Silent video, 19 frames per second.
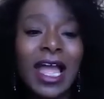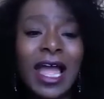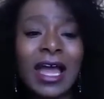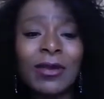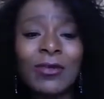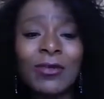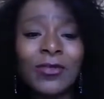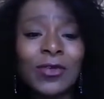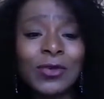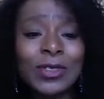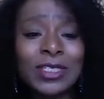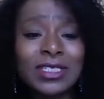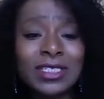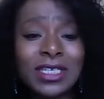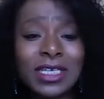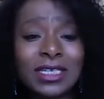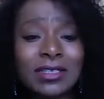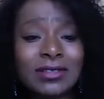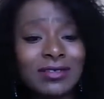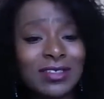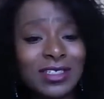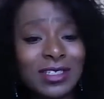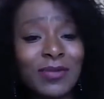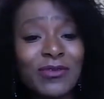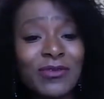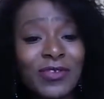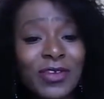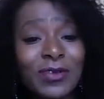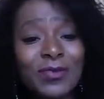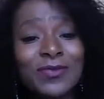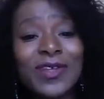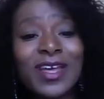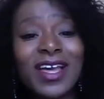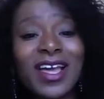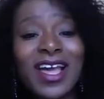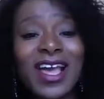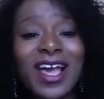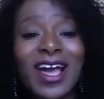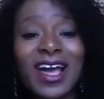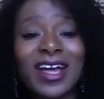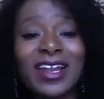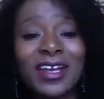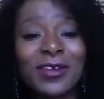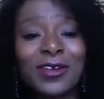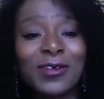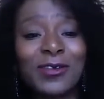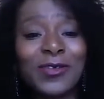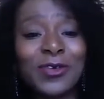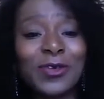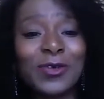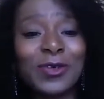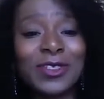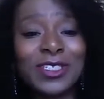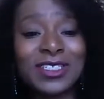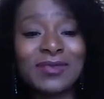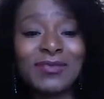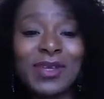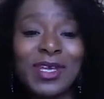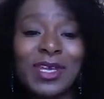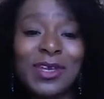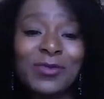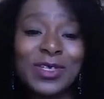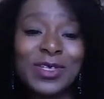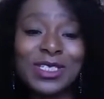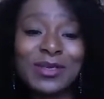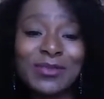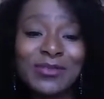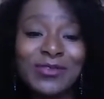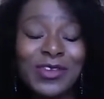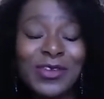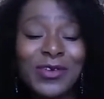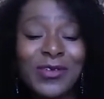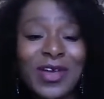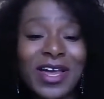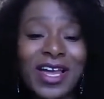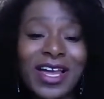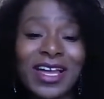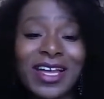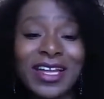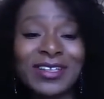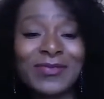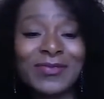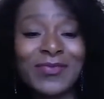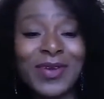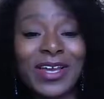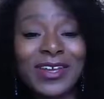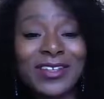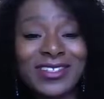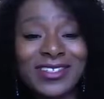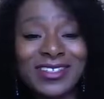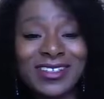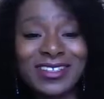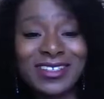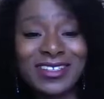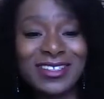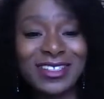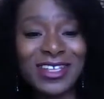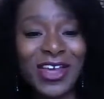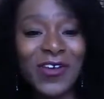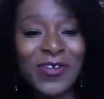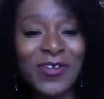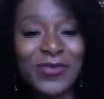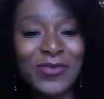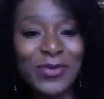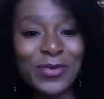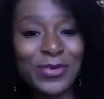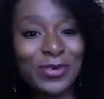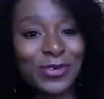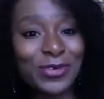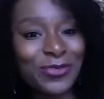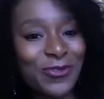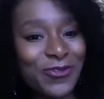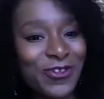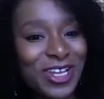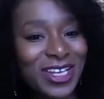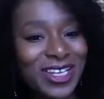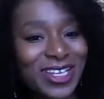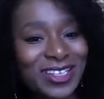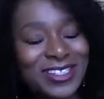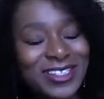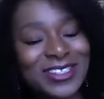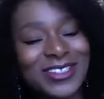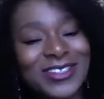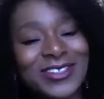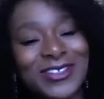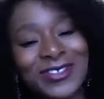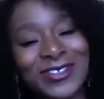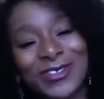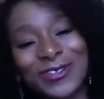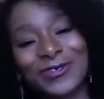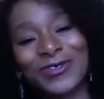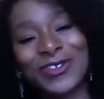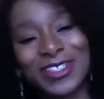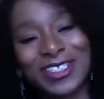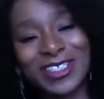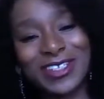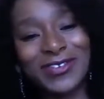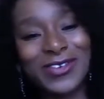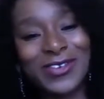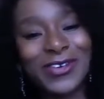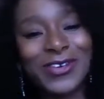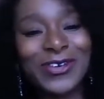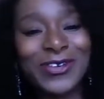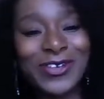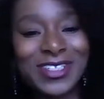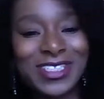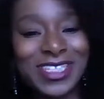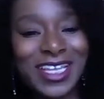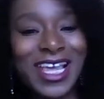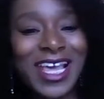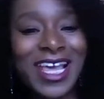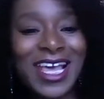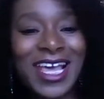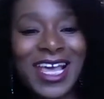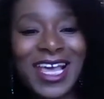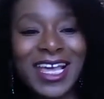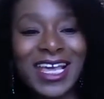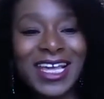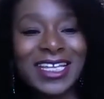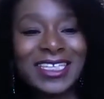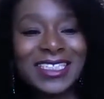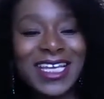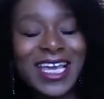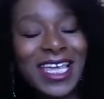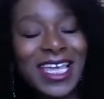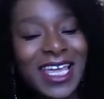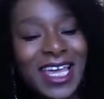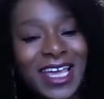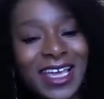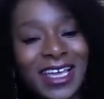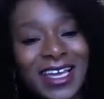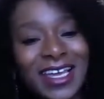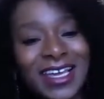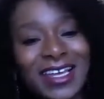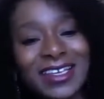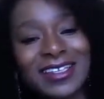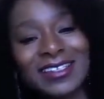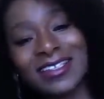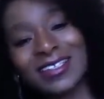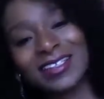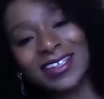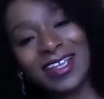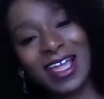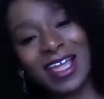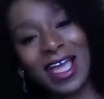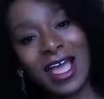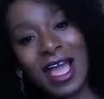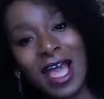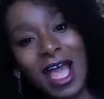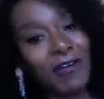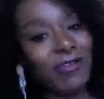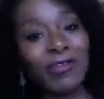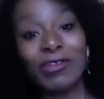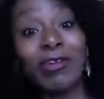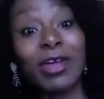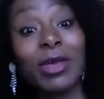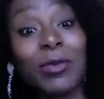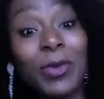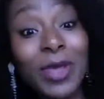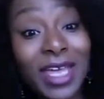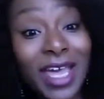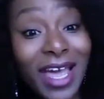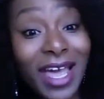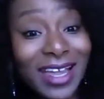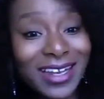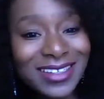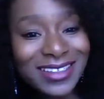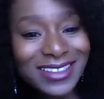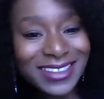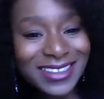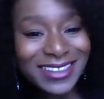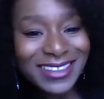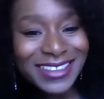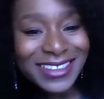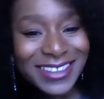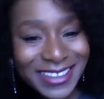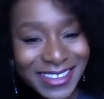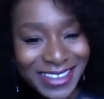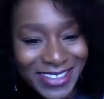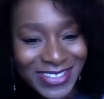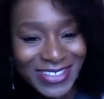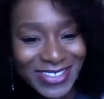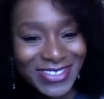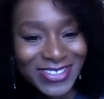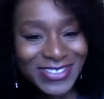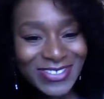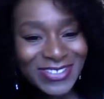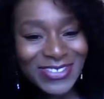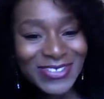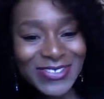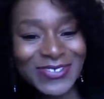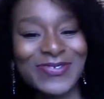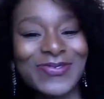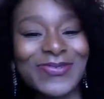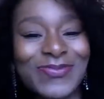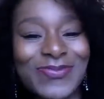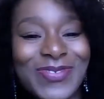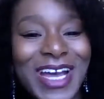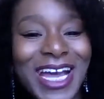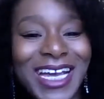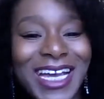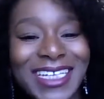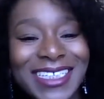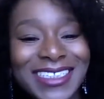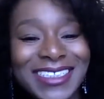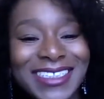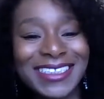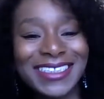I look forward to seeing some of you, and I look forward to speaking with some of you, and my consultants are on board, ready to receive your calls. Take care, guys. Have a great weekend. See you soon. Bye.